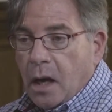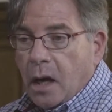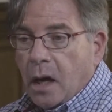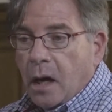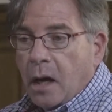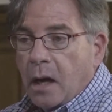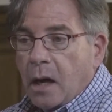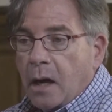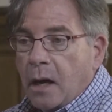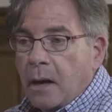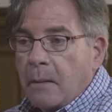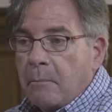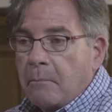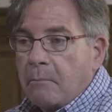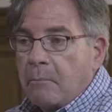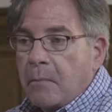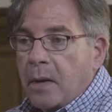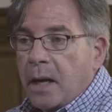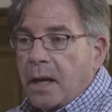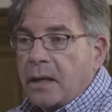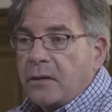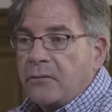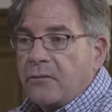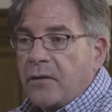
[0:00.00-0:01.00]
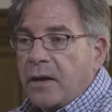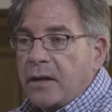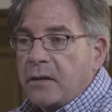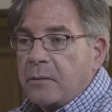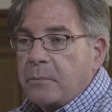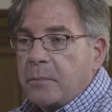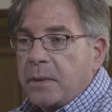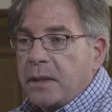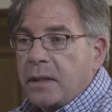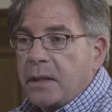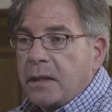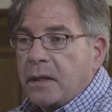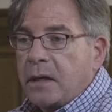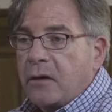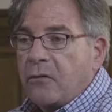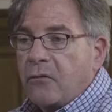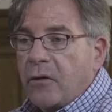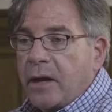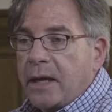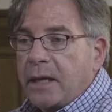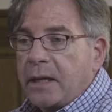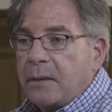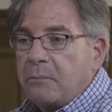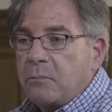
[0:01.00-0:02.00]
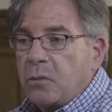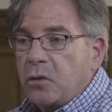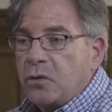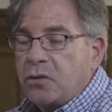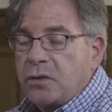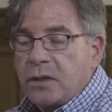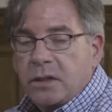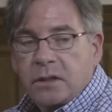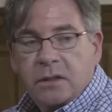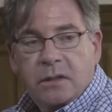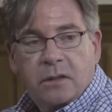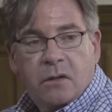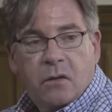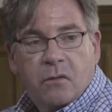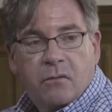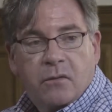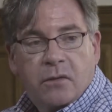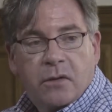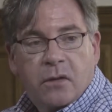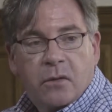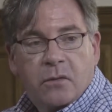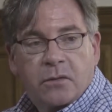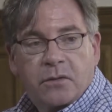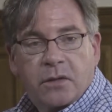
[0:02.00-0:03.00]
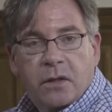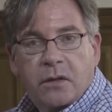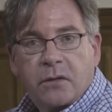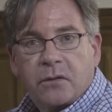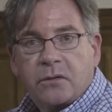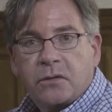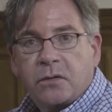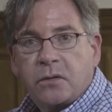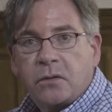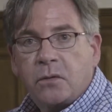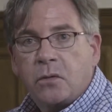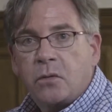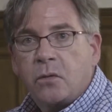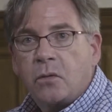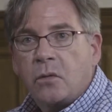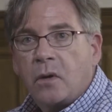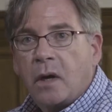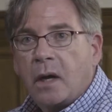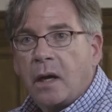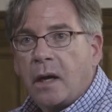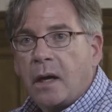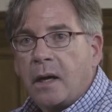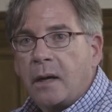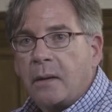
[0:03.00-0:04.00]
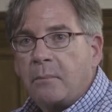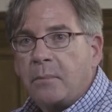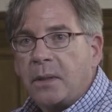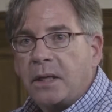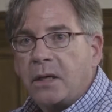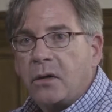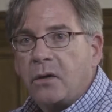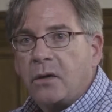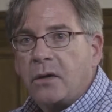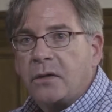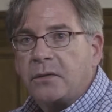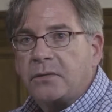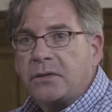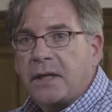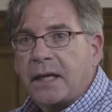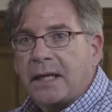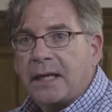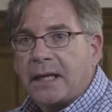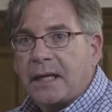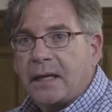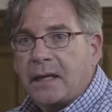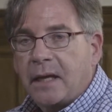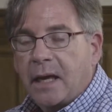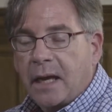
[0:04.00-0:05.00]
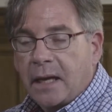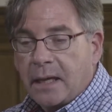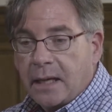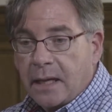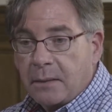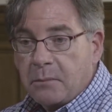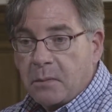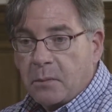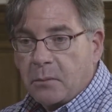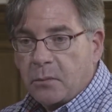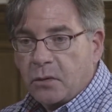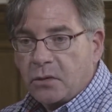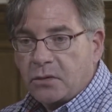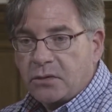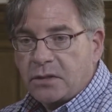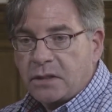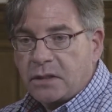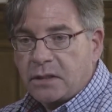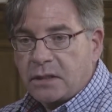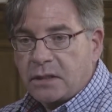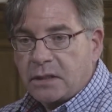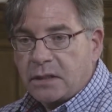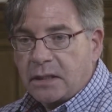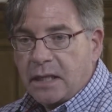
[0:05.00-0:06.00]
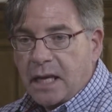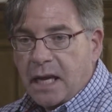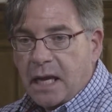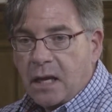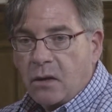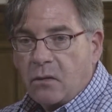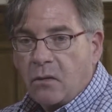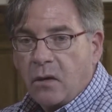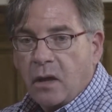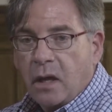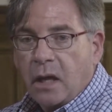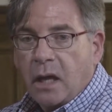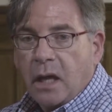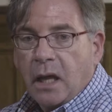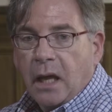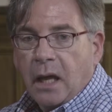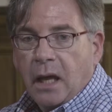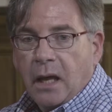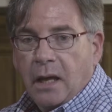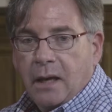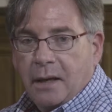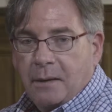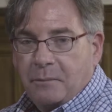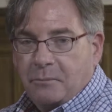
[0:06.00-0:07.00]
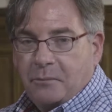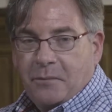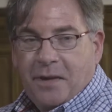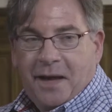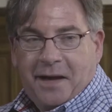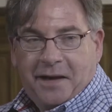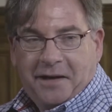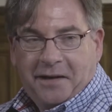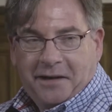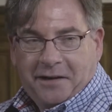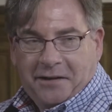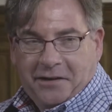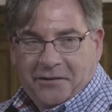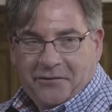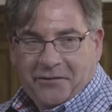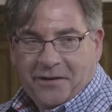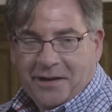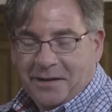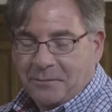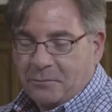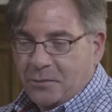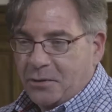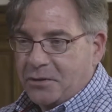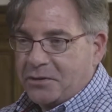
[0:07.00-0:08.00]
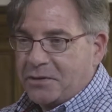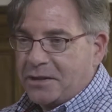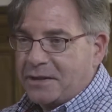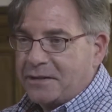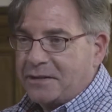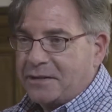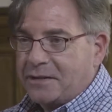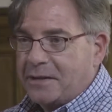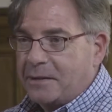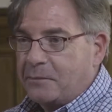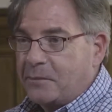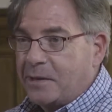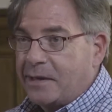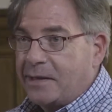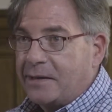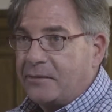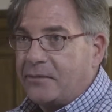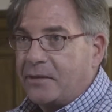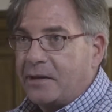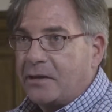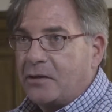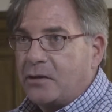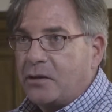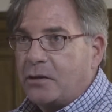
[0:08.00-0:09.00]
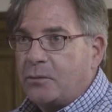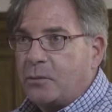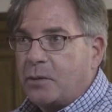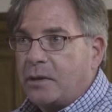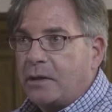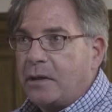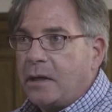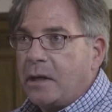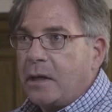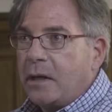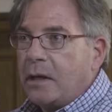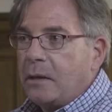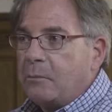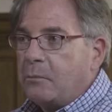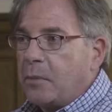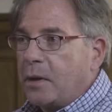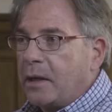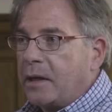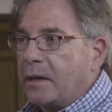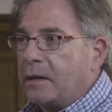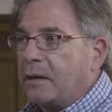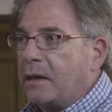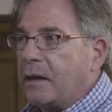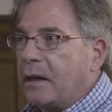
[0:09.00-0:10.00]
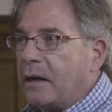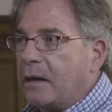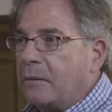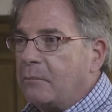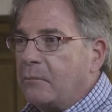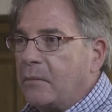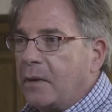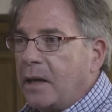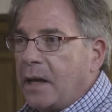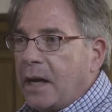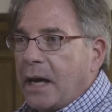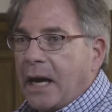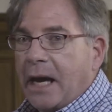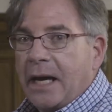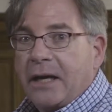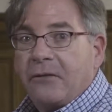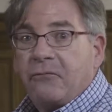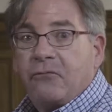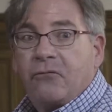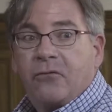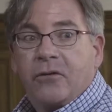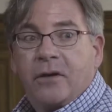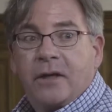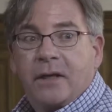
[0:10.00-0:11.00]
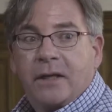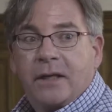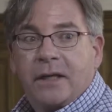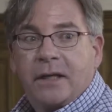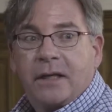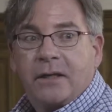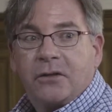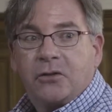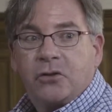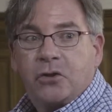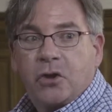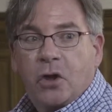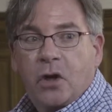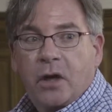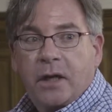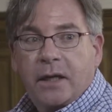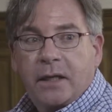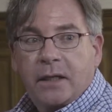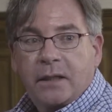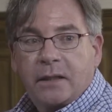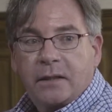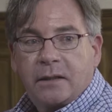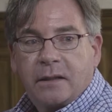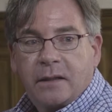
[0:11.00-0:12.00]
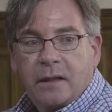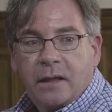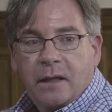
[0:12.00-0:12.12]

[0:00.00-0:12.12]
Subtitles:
I'd rather be a great musician over those other two because I am a musician now. I'm not a great musician. I'm not even a good one, but I really enjoy it.